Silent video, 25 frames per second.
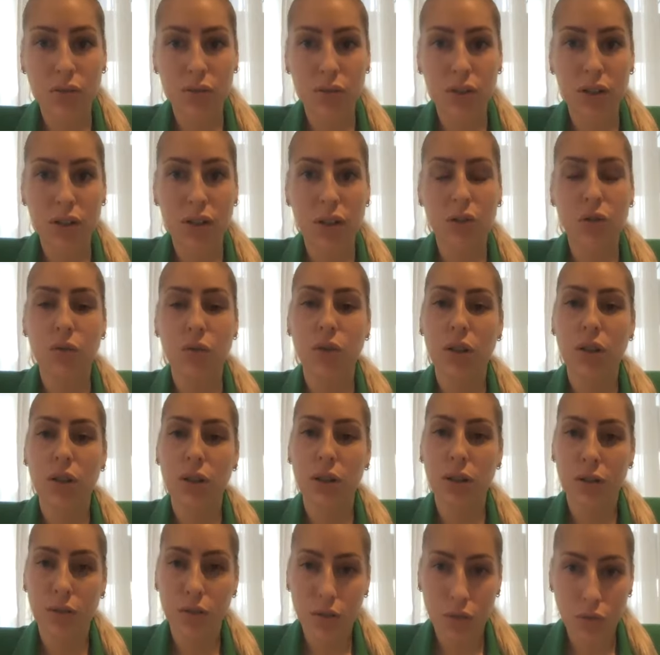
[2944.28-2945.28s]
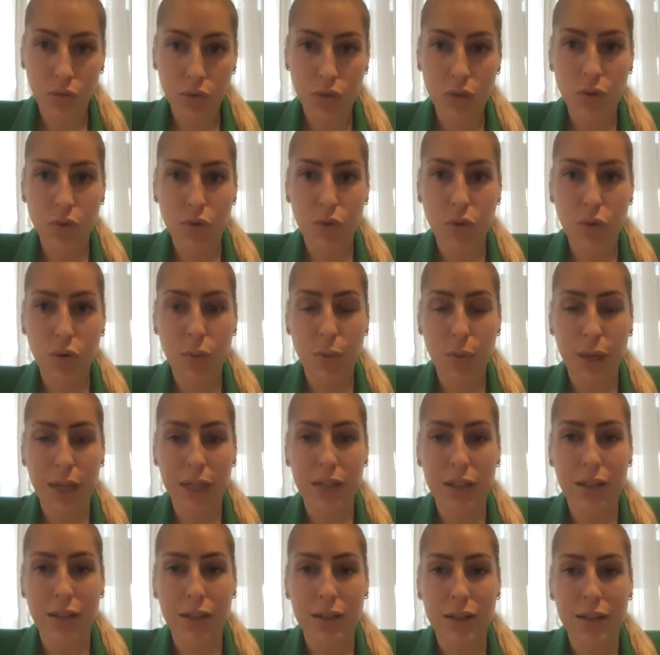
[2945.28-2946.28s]
in it, or, you go make
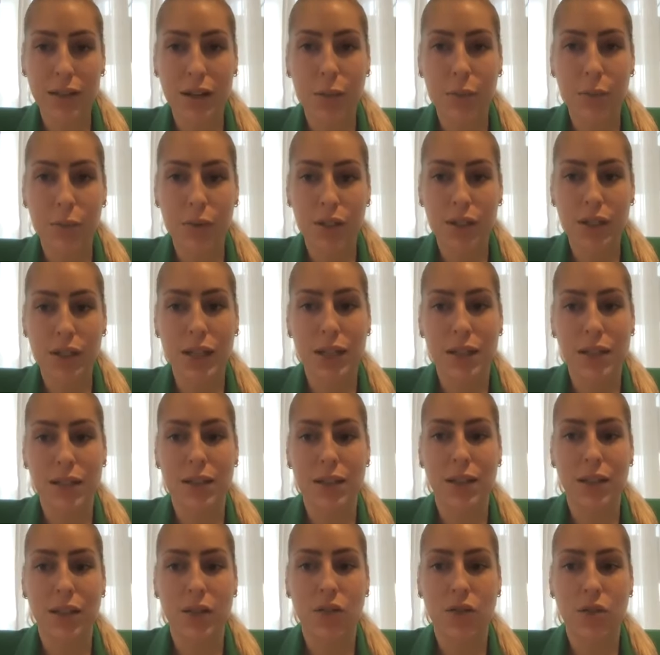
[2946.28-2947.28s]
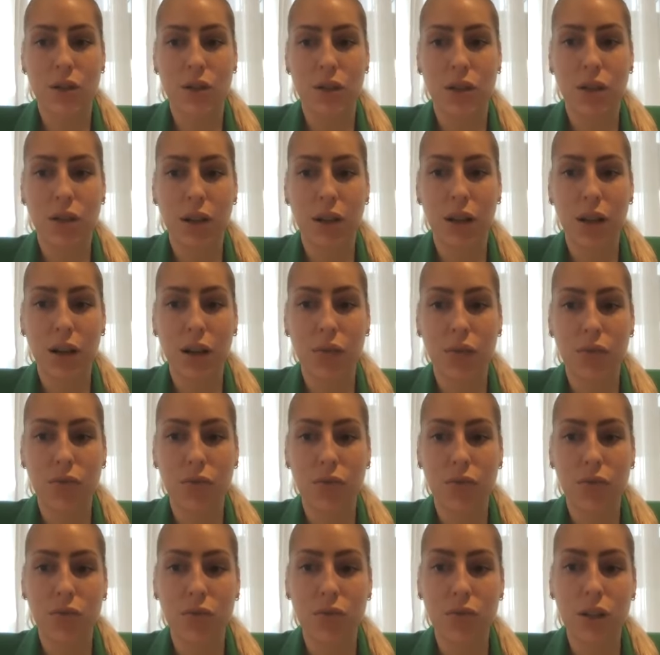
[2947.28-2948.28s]
that step and test actually and have
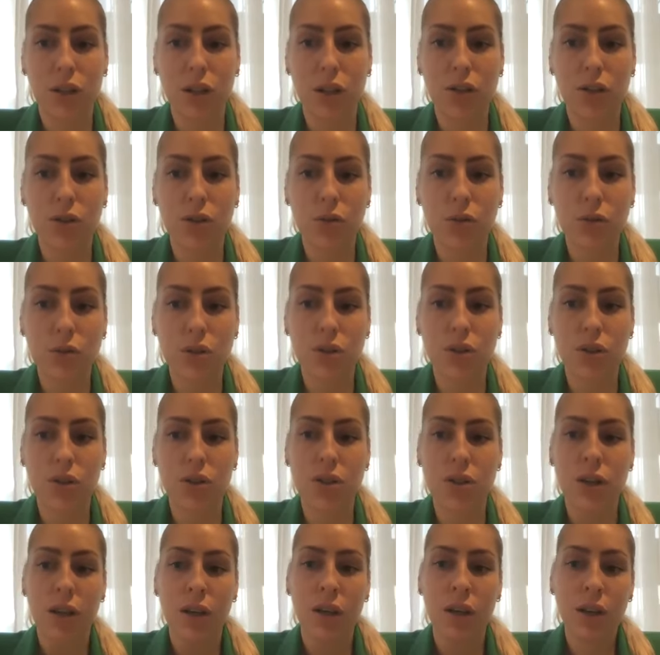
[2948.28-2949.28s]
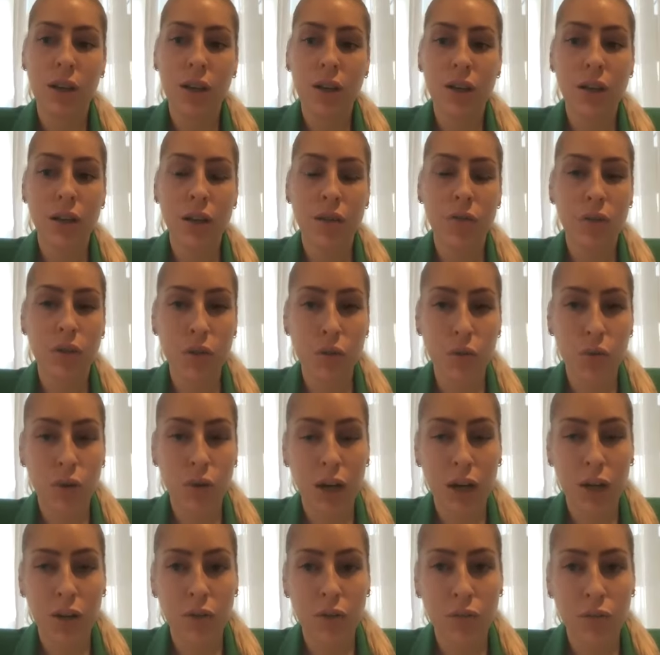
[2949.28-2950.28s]
real users giving you
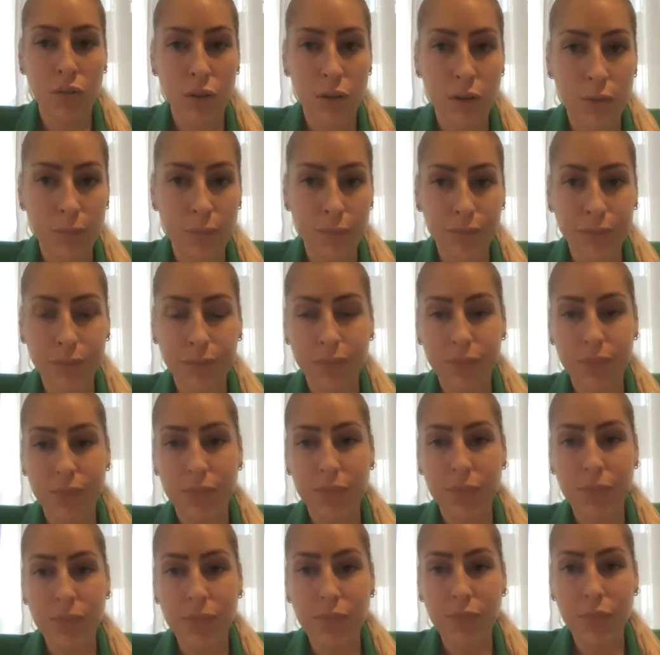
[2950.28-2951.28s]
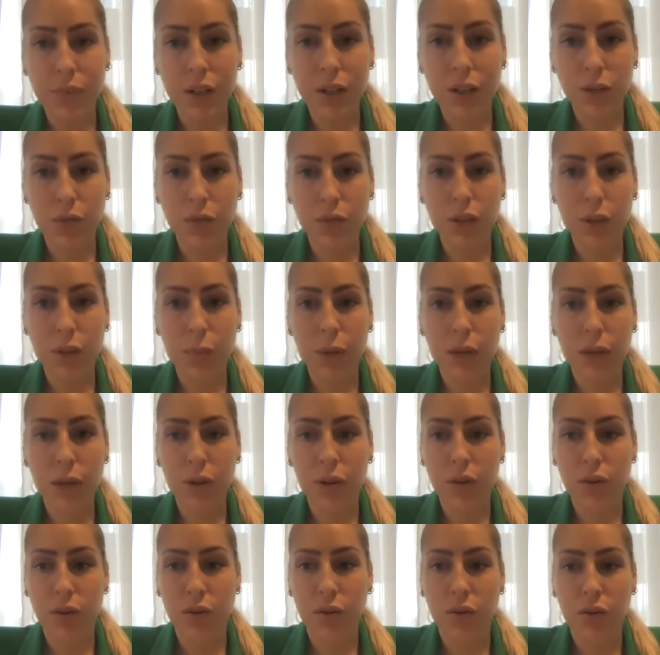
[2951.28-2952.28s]
kind of a feedback
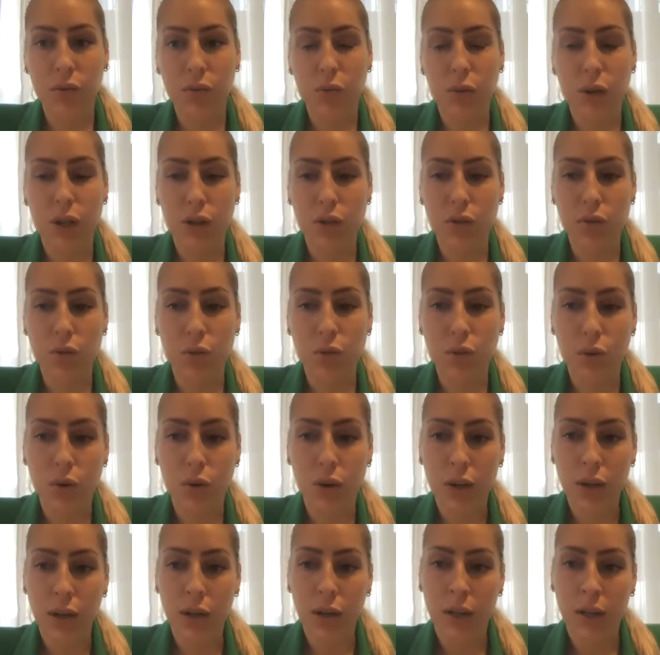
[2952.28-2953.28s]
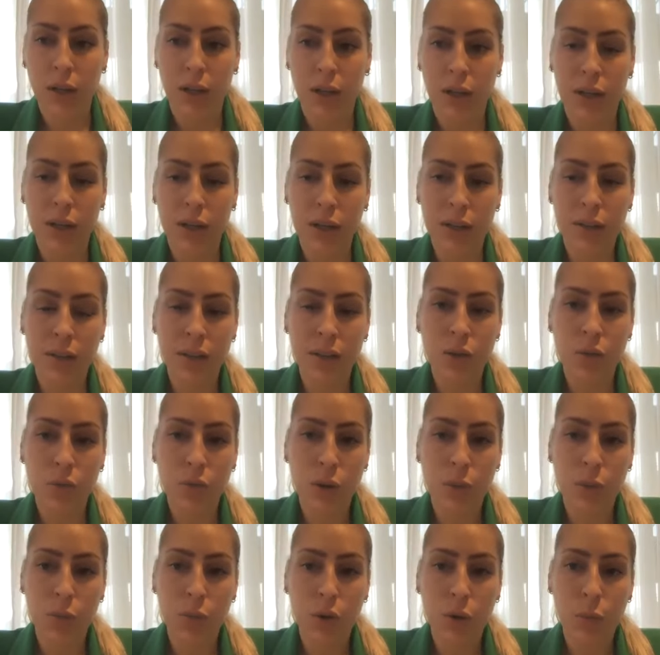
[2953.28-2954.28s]
on where to go. And I think
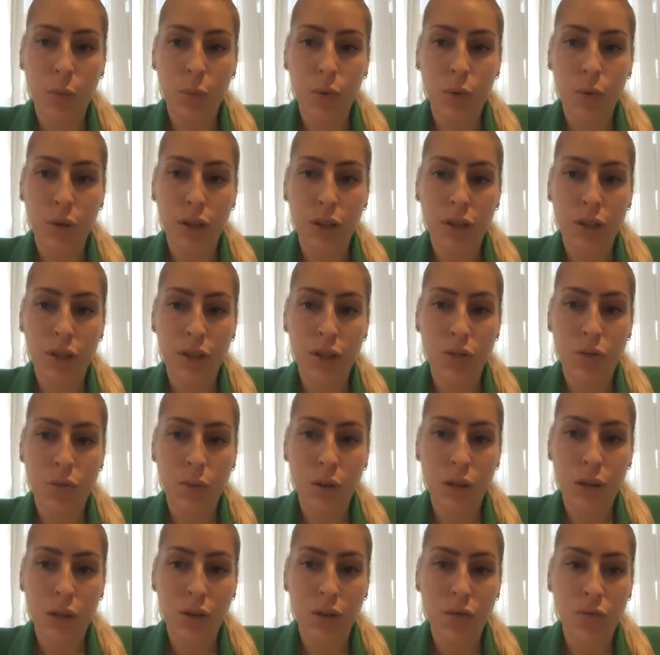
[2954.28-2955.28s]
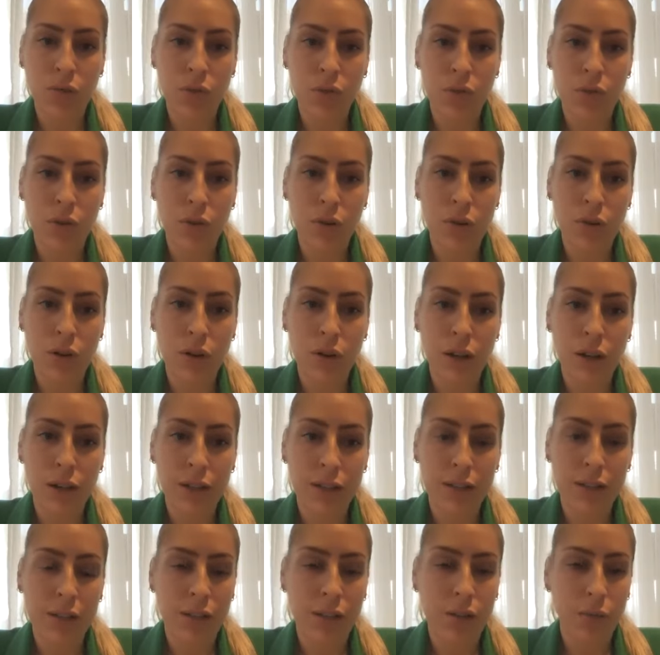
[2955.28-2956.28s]
one more point as well for
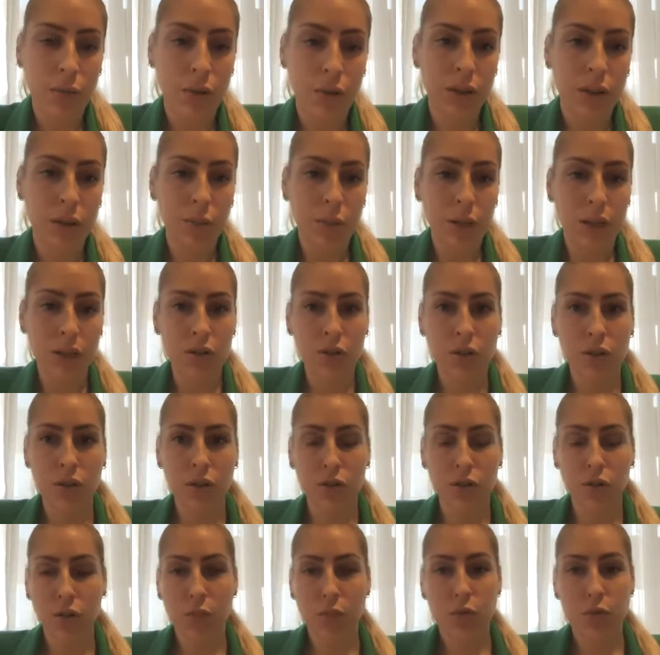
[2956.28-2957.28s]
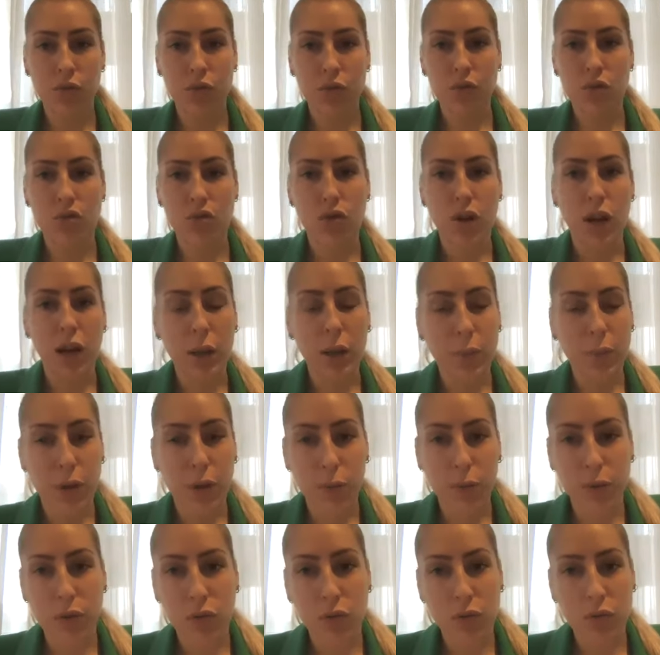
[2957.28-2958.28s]
Alistair, what he mentioned in terms of Stripe. I
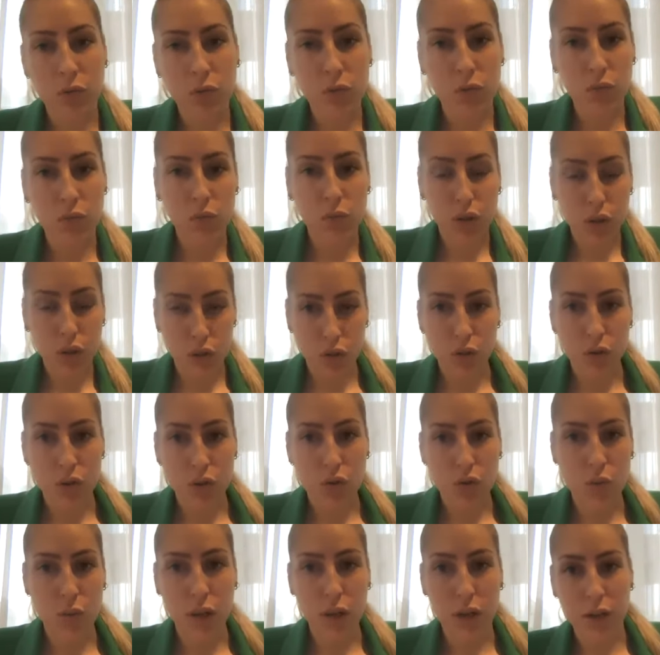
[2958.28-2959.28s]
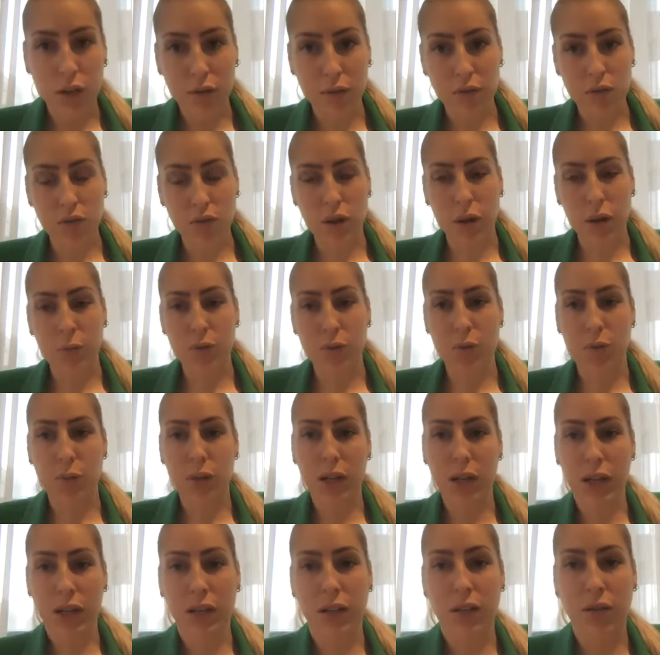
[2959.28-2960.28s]
mean, we know as well if Stripe has been
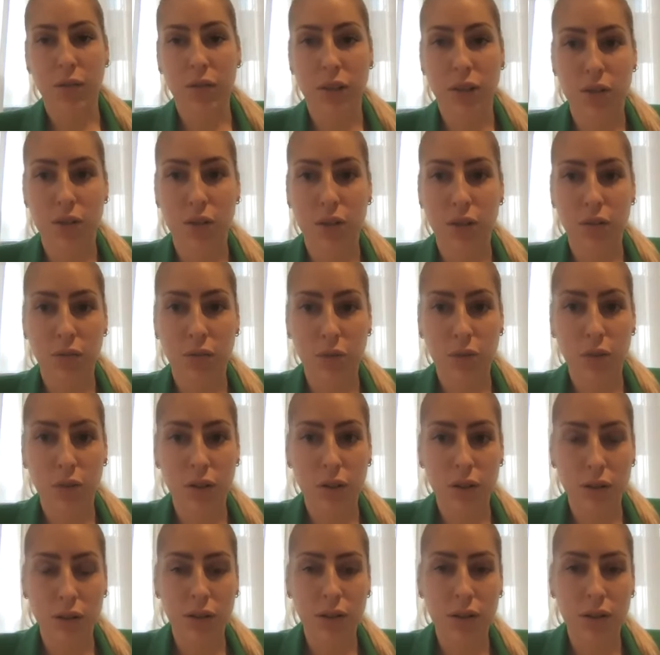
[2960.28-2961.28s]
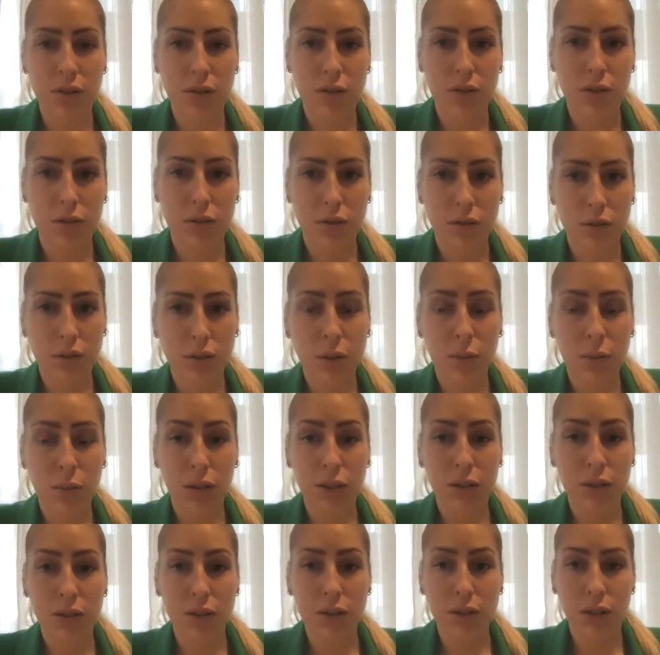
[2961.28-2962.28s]
active actually for, I think, 3
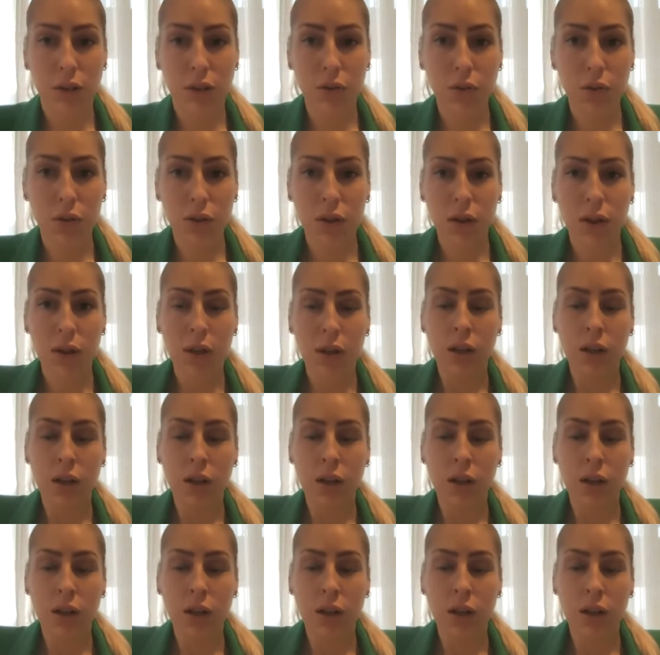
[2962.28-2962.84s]
months now.